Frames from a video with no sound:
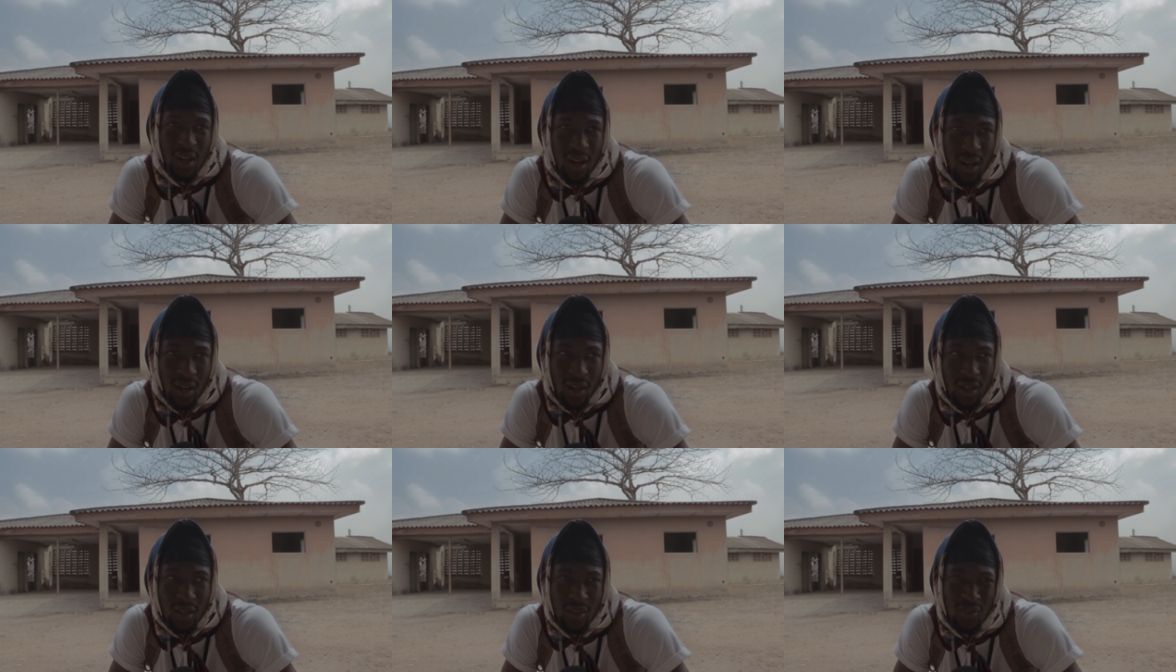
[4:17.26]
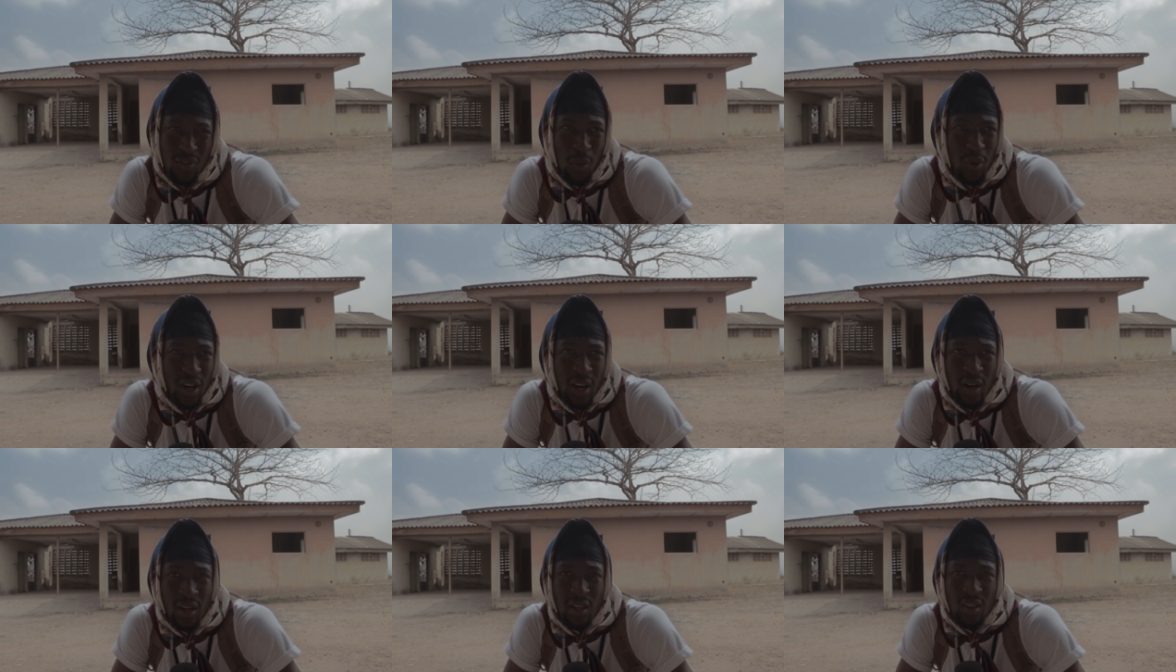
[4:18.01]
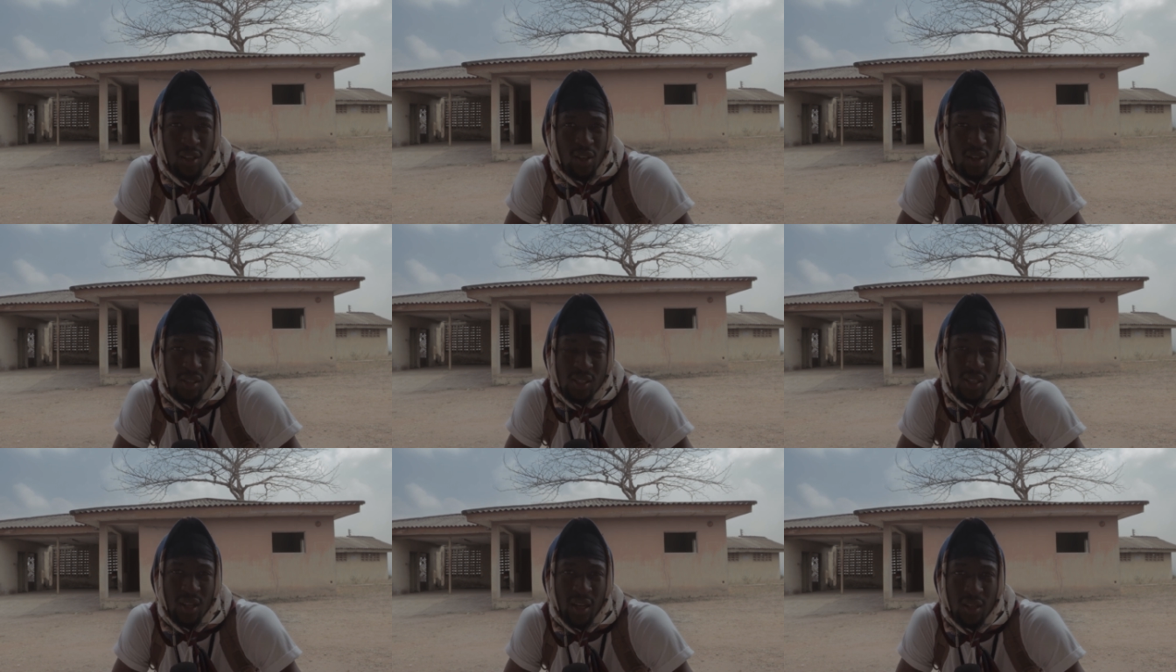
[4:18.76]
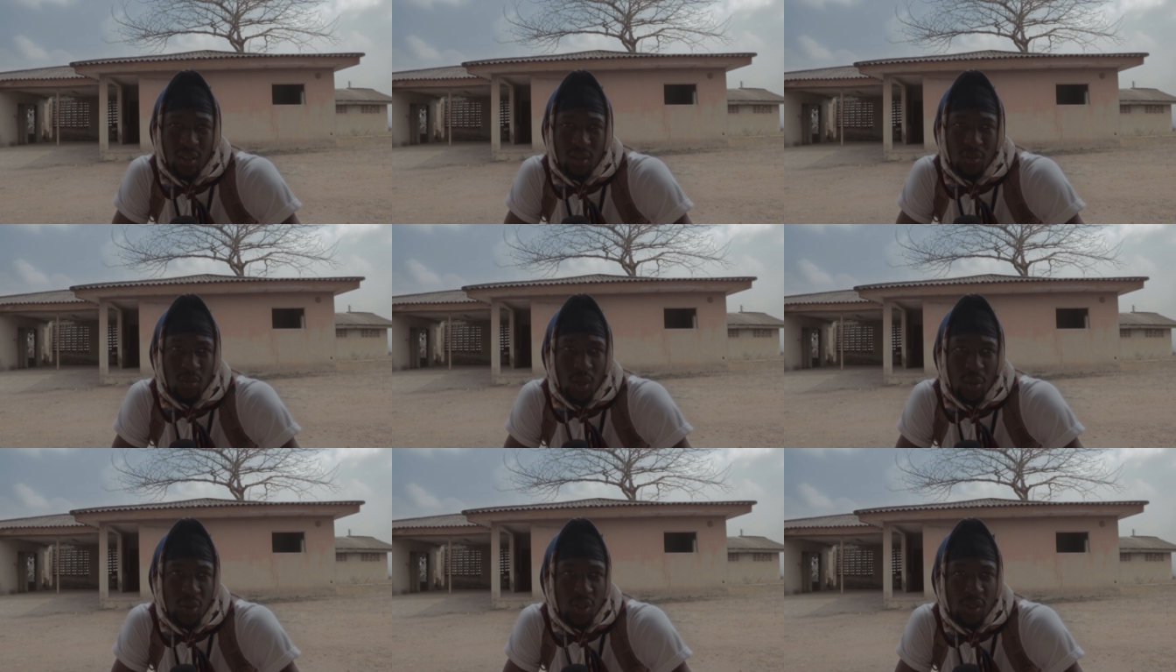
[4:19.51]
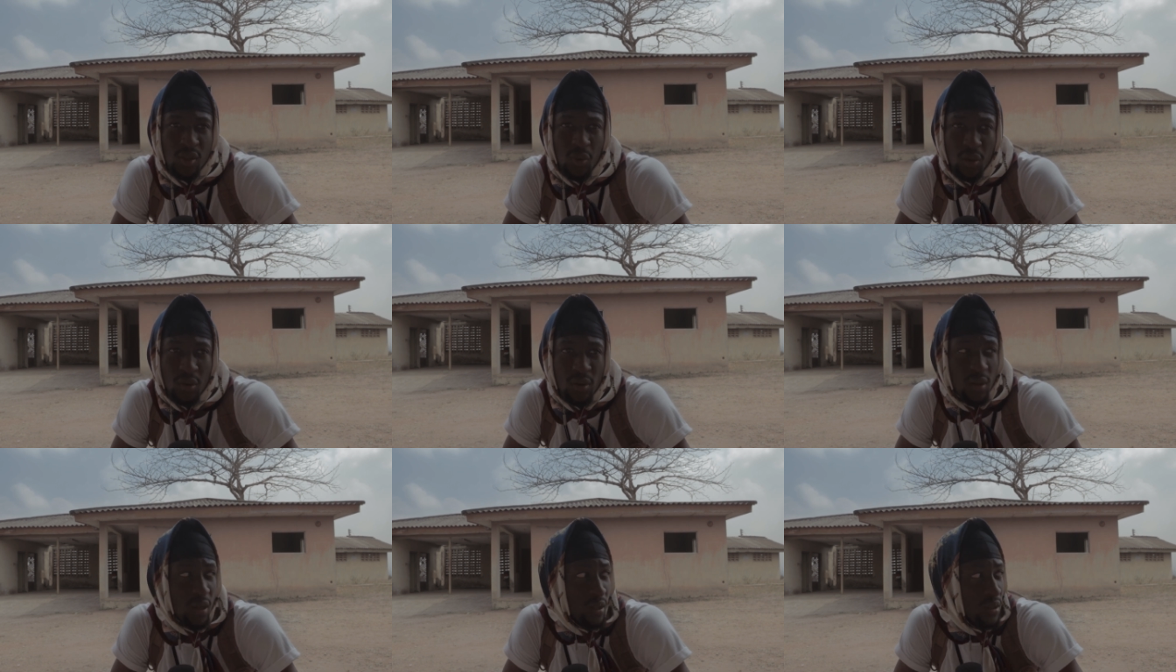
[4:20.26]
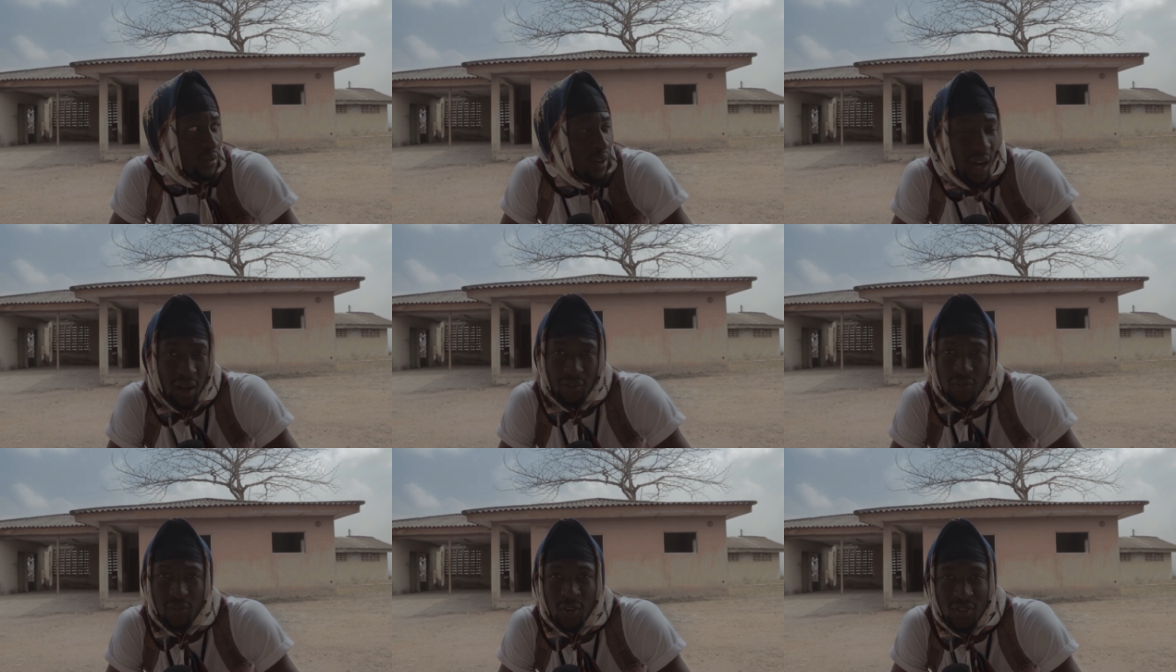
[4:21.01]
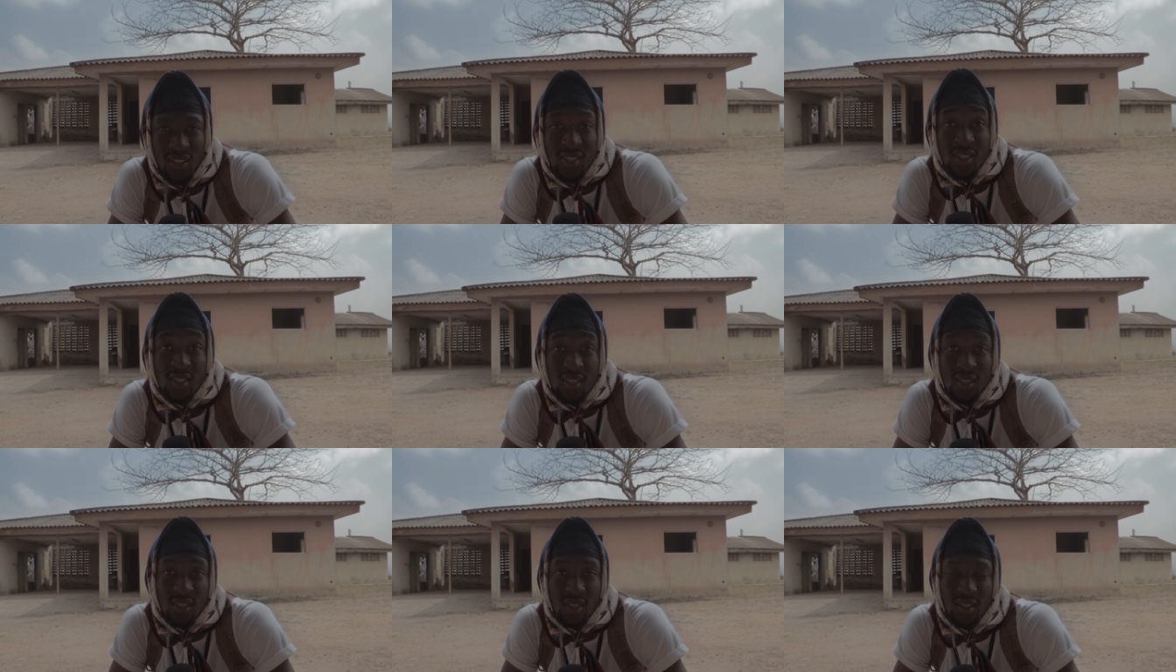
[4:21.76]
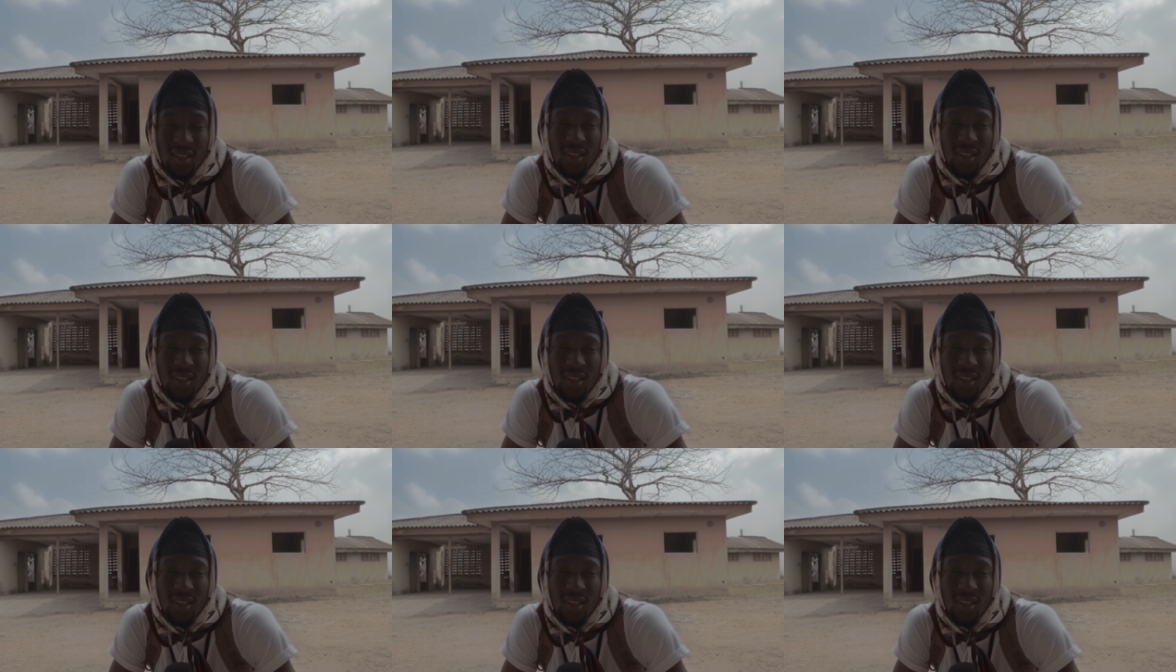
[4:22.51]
And from what I heard, I think you can see like almost one third or half of the city.